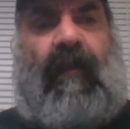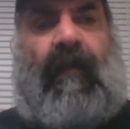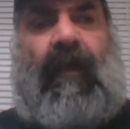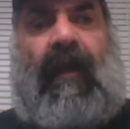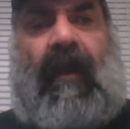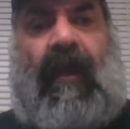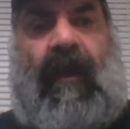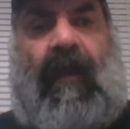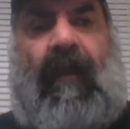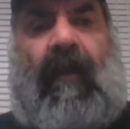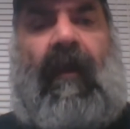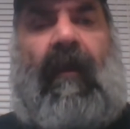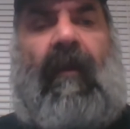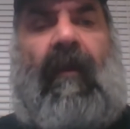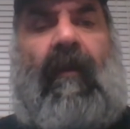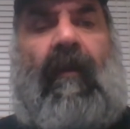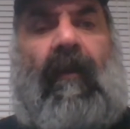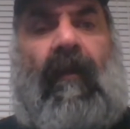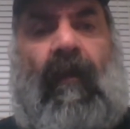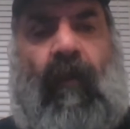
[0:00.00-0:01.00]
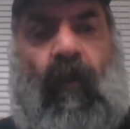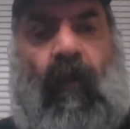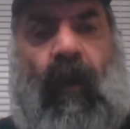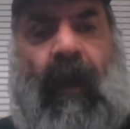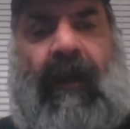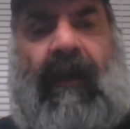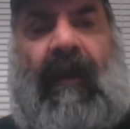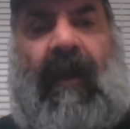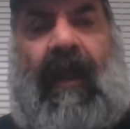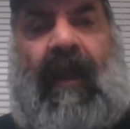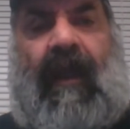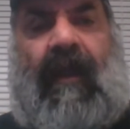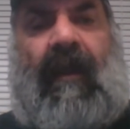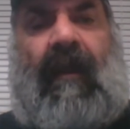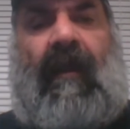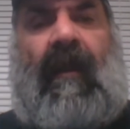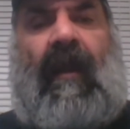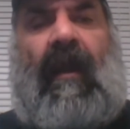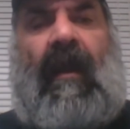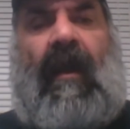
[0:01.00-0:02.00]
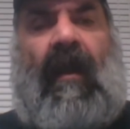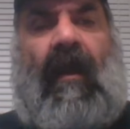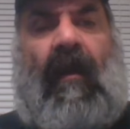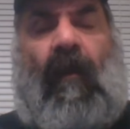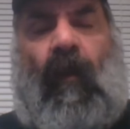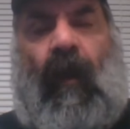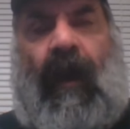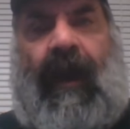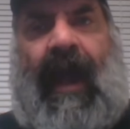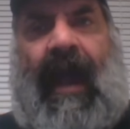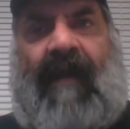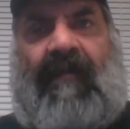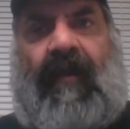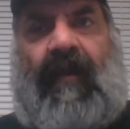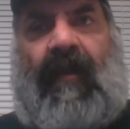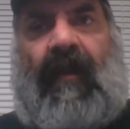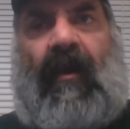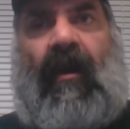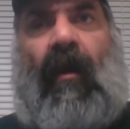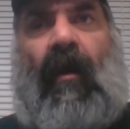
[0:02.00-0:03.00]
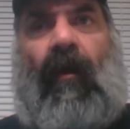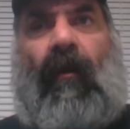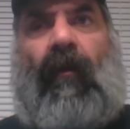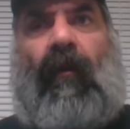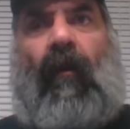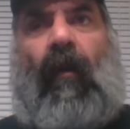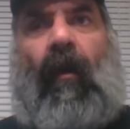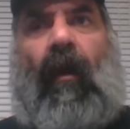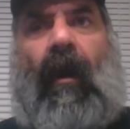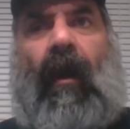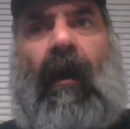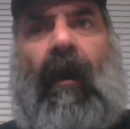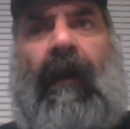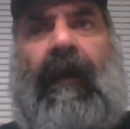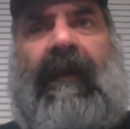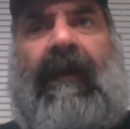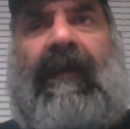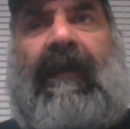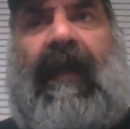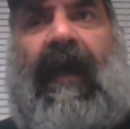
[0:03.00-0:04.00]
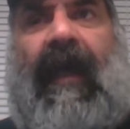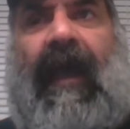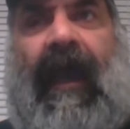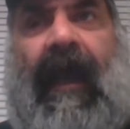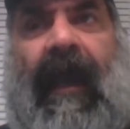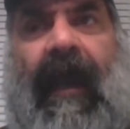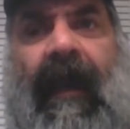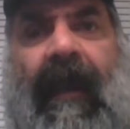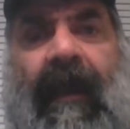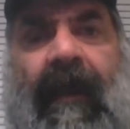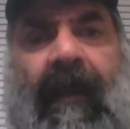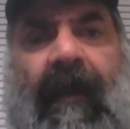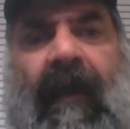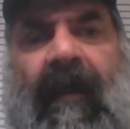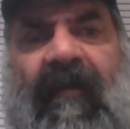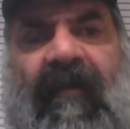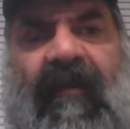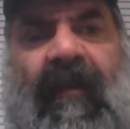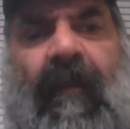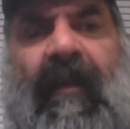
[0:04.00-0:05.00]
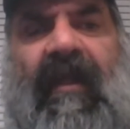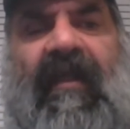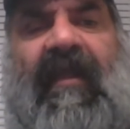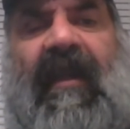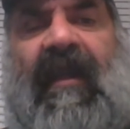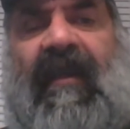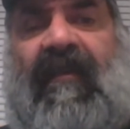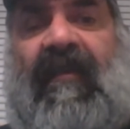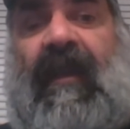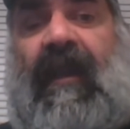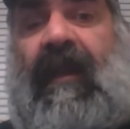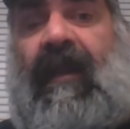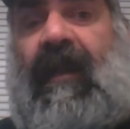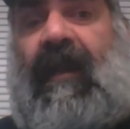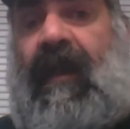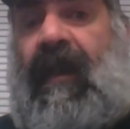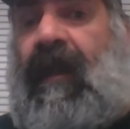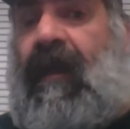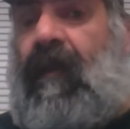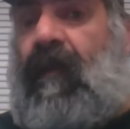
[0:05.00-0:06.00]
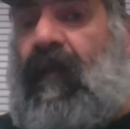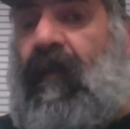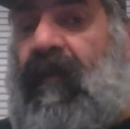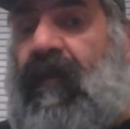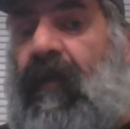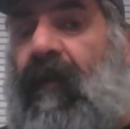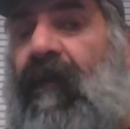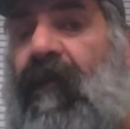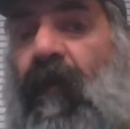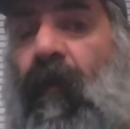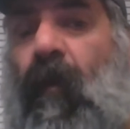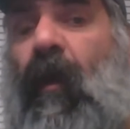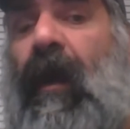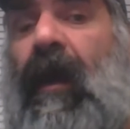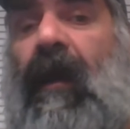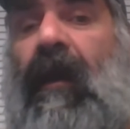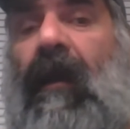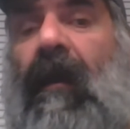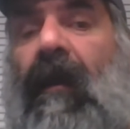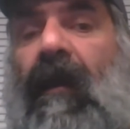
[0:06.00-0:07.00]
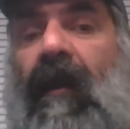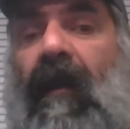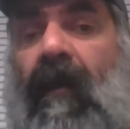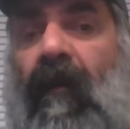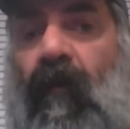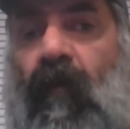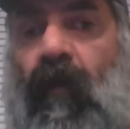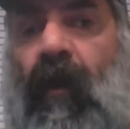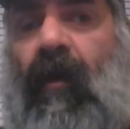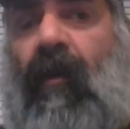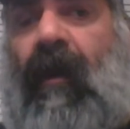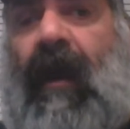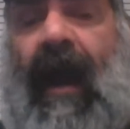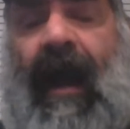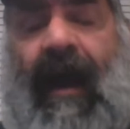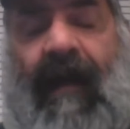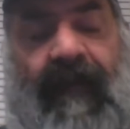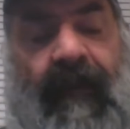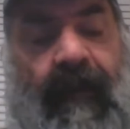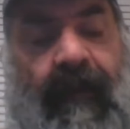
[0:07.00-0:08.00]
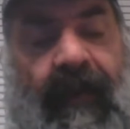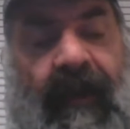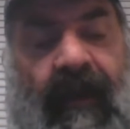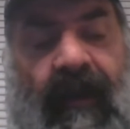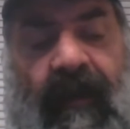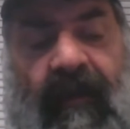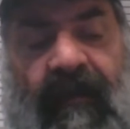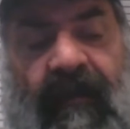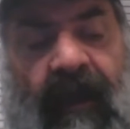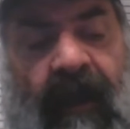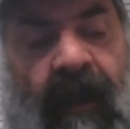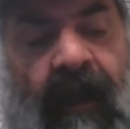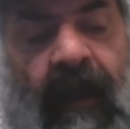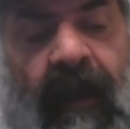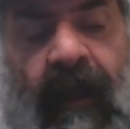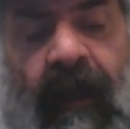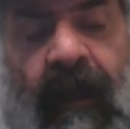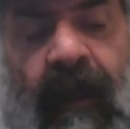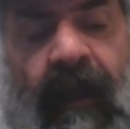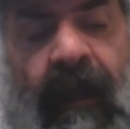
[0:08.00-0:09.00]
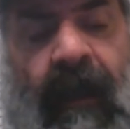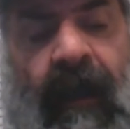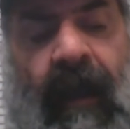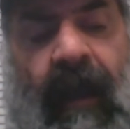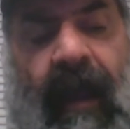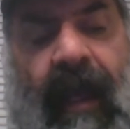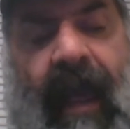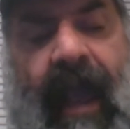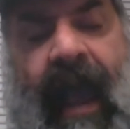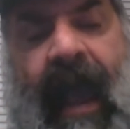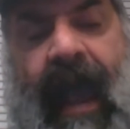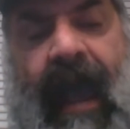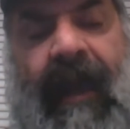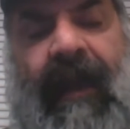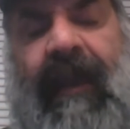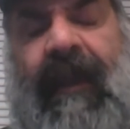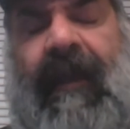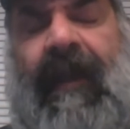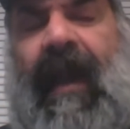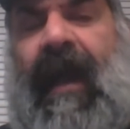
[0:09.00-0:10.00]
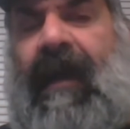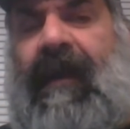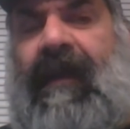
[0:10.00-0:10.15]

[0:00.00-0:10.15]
he he went and went after the Cold War, and some of the things that he did was to avoid real conflict because had he